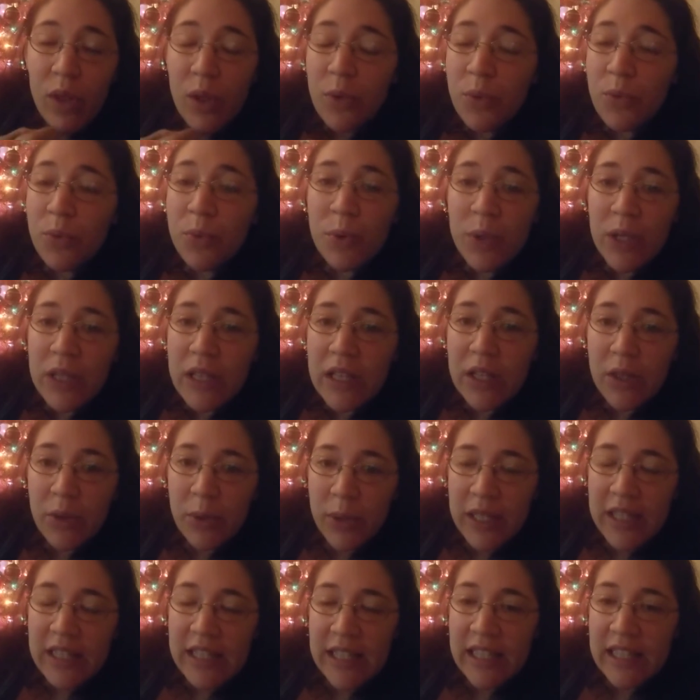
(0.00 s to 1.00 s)
really
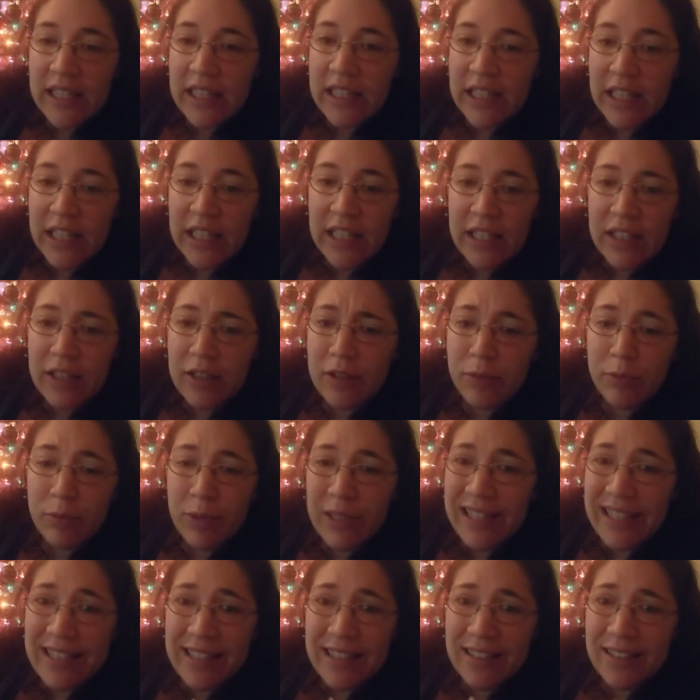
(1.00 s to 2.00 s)
quickly, like
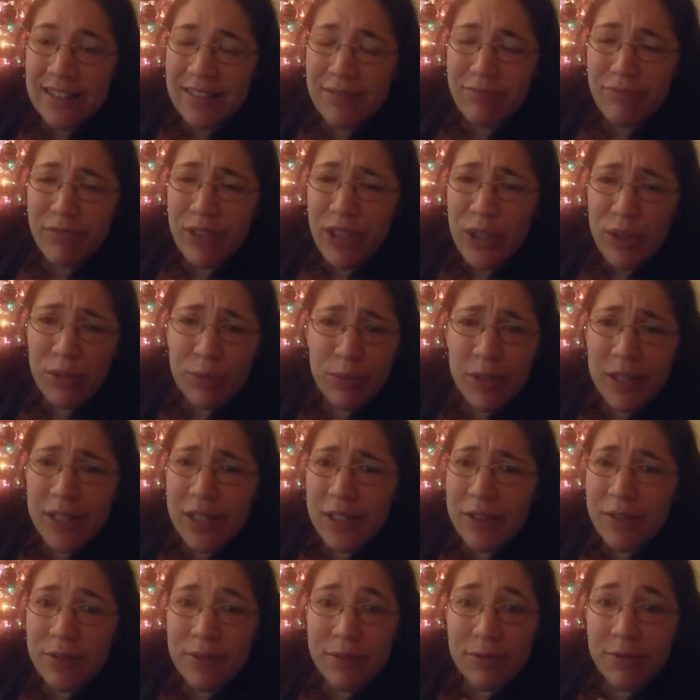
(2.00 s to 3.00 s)
within
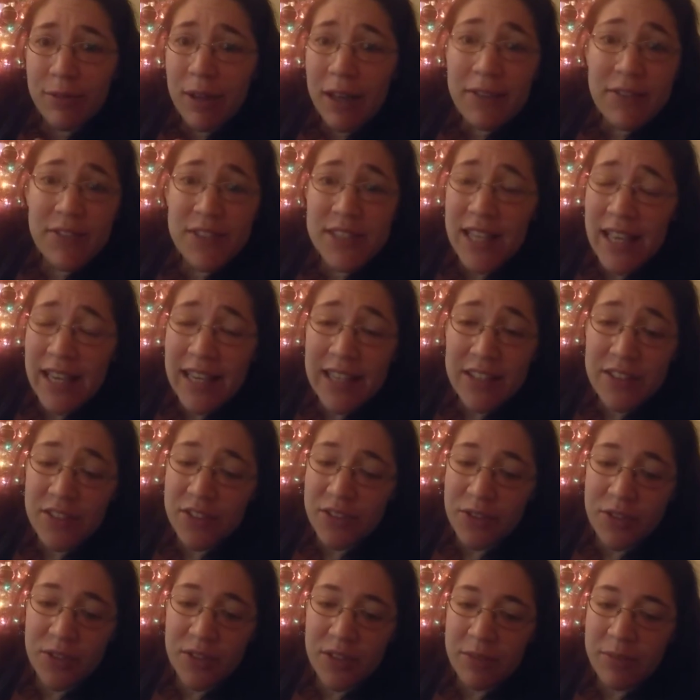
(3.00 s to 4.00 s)
5 seconds
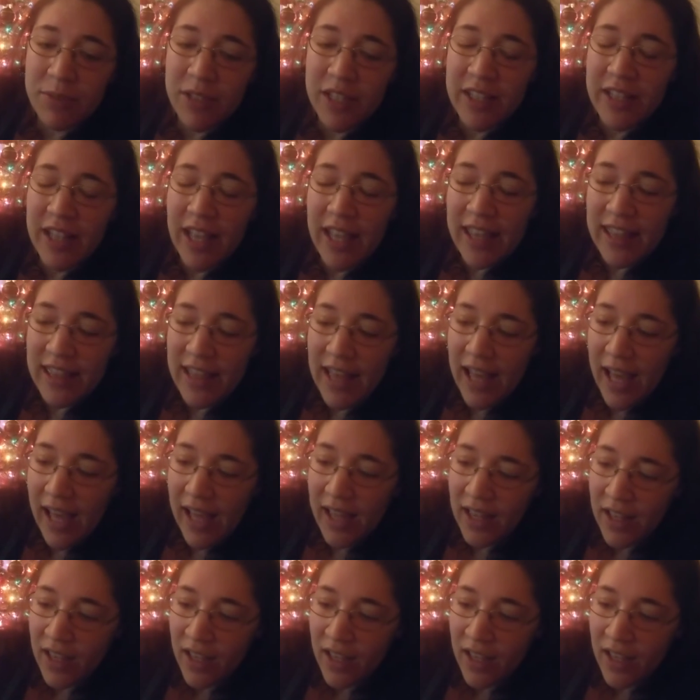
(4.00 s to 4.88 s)
or something like that.